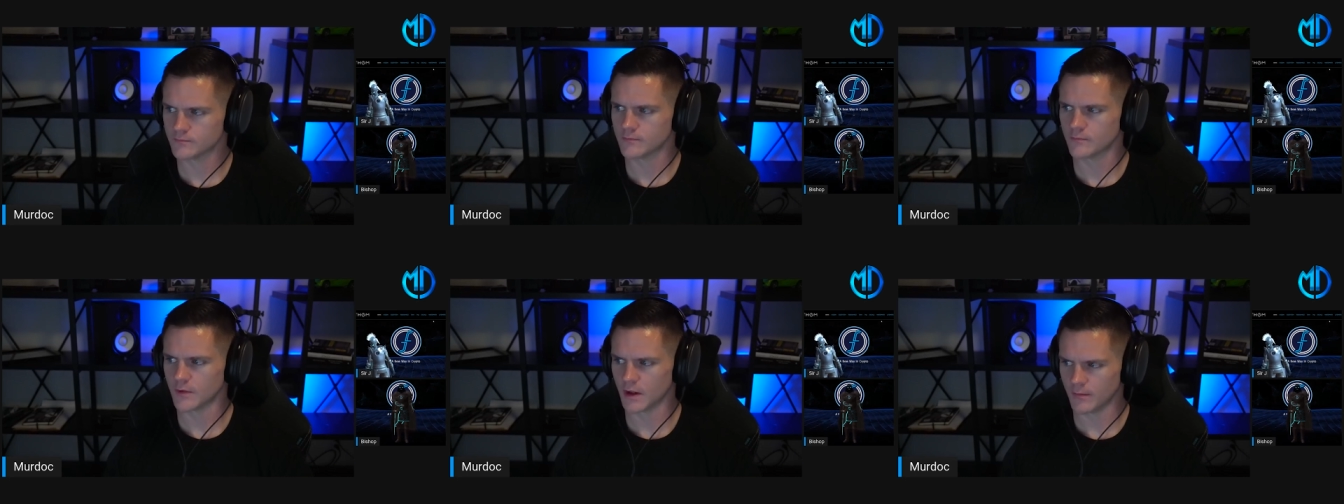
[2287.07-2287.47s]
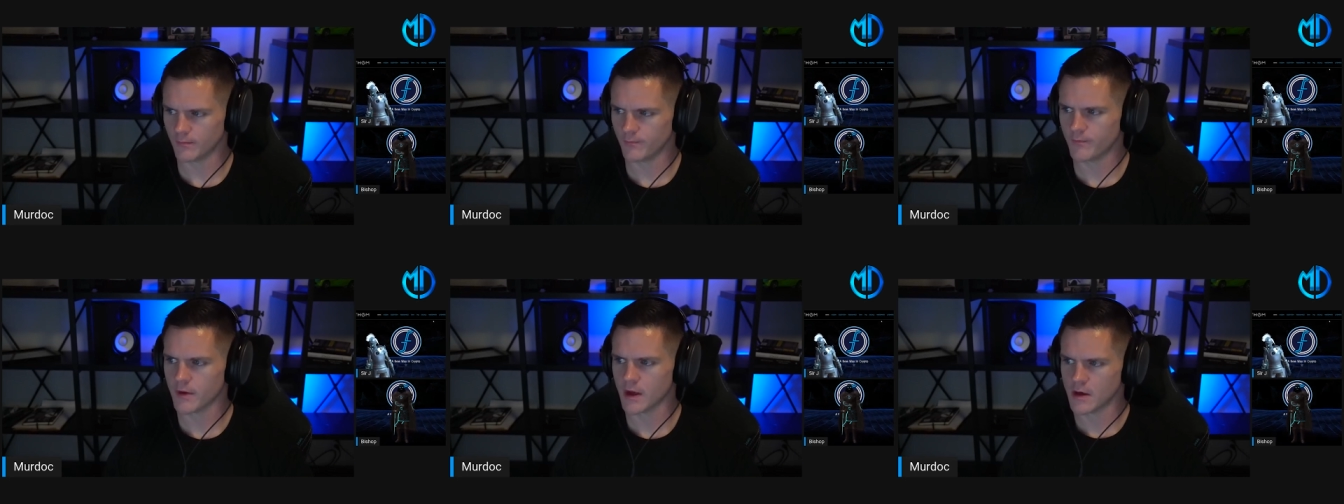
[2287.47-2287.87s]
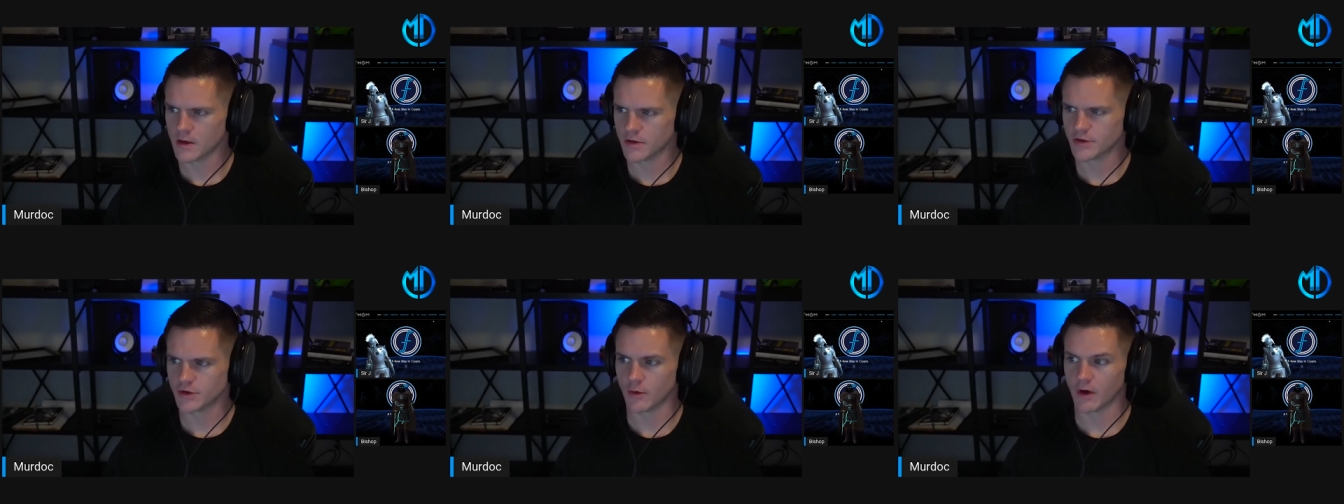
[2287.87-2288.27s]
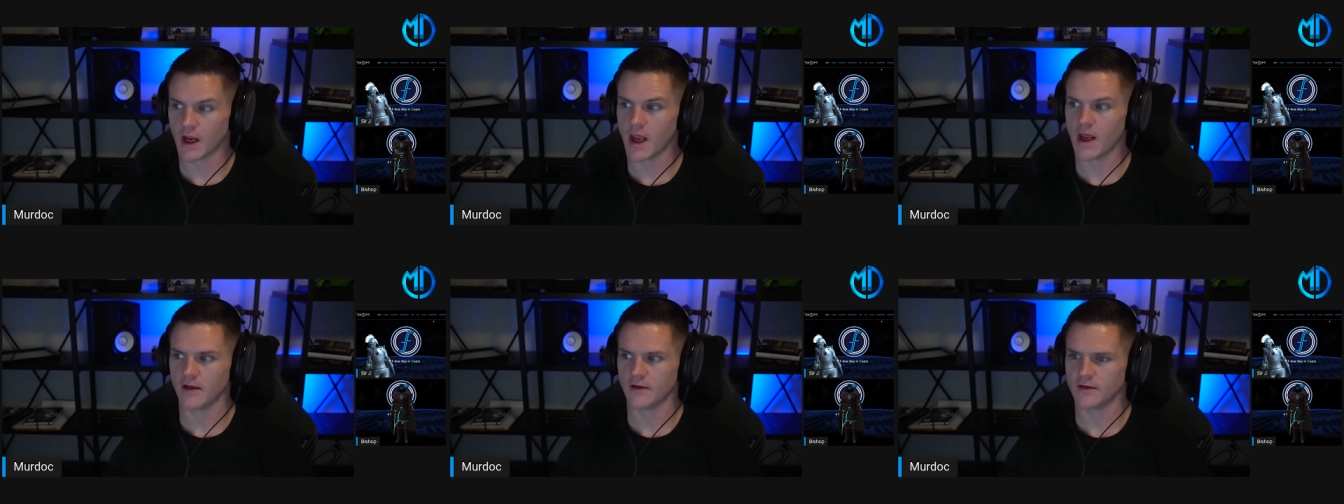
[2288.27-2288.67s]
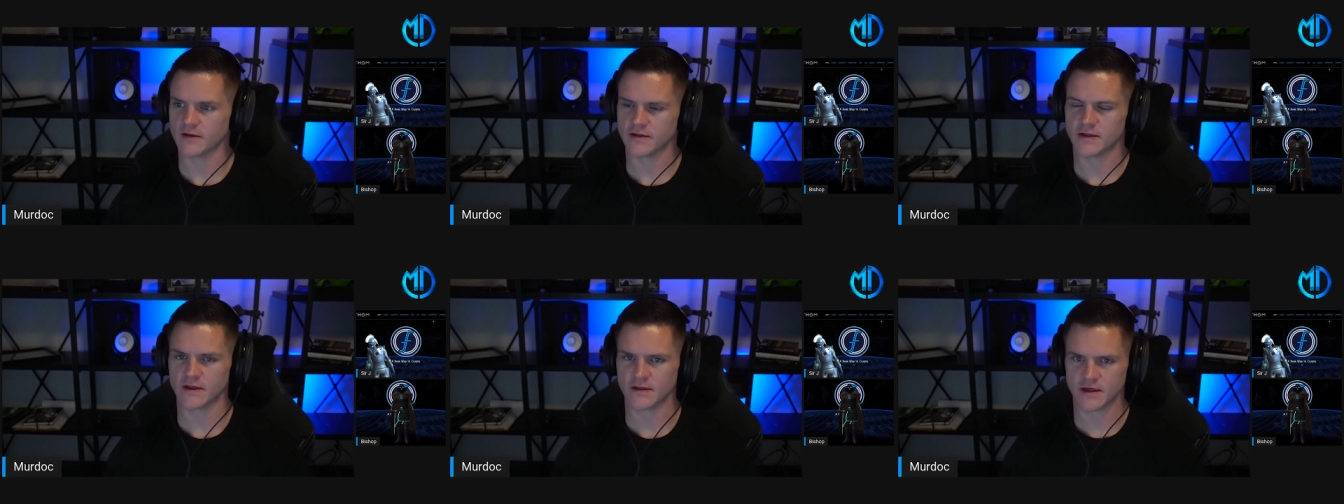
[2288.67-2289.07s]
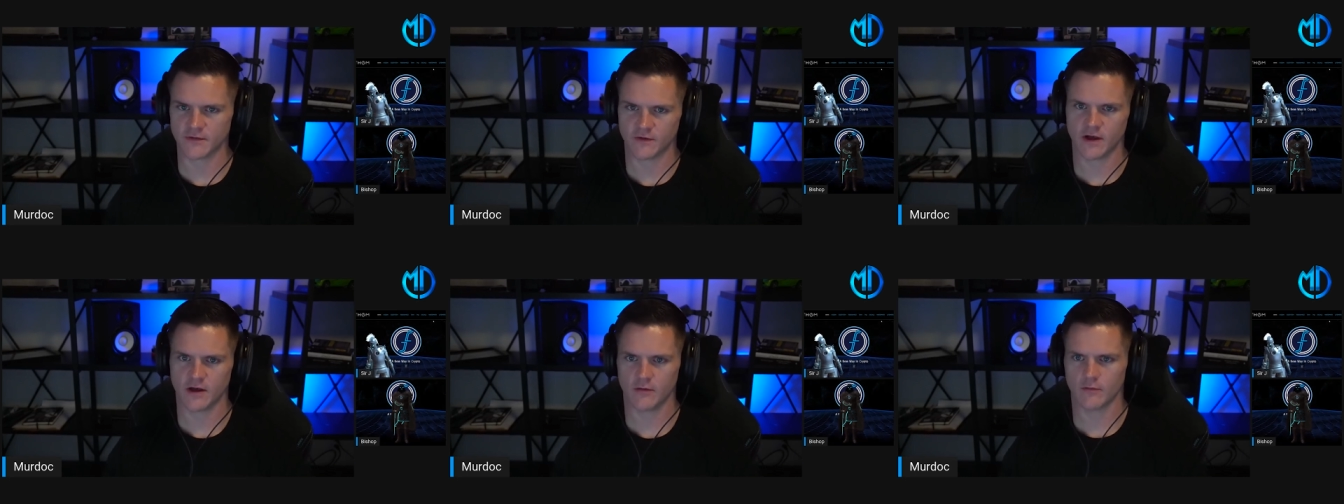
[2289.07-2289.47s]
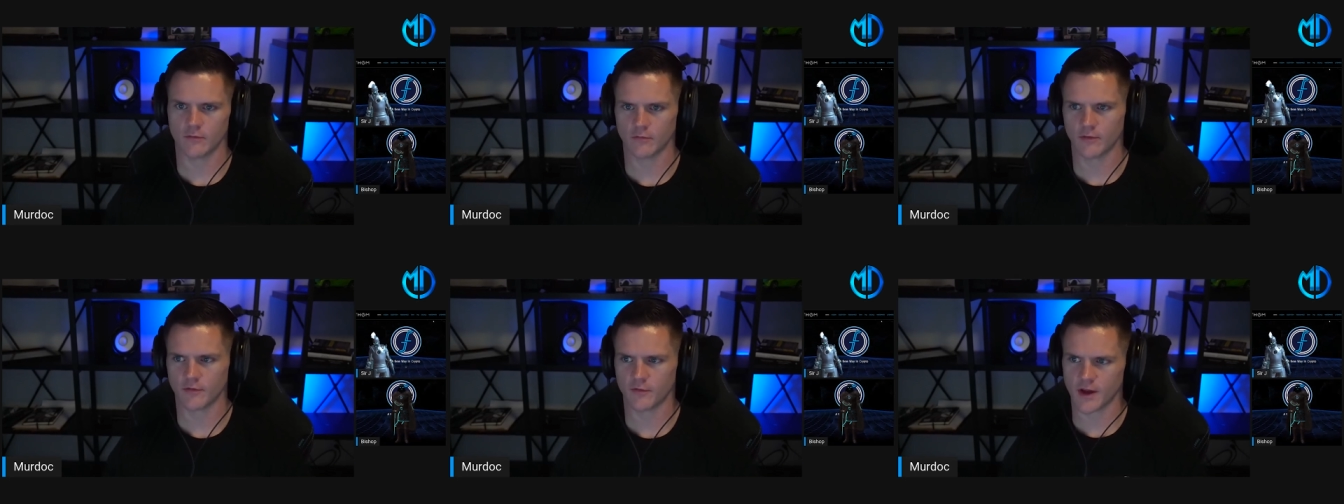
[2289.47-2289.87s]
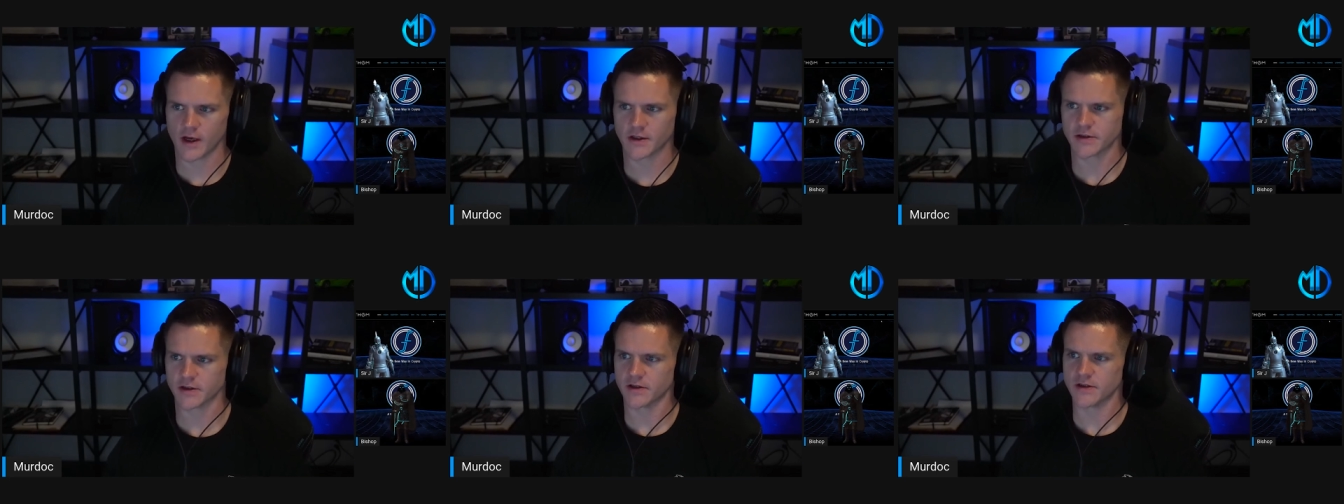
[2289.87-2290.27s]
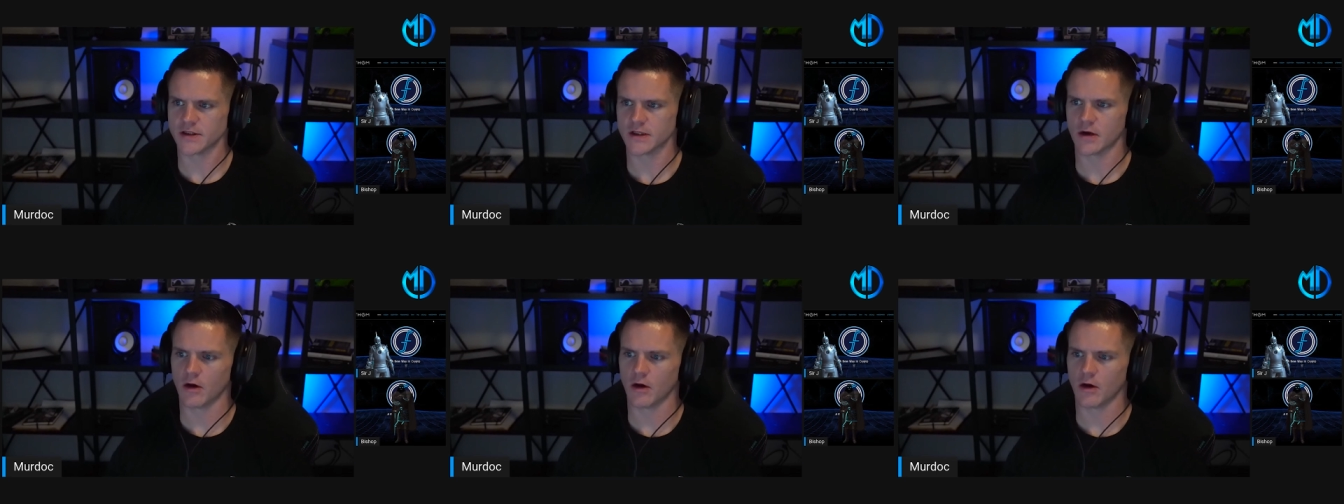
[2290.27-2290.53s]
Yep. So again, the, the dividend reflections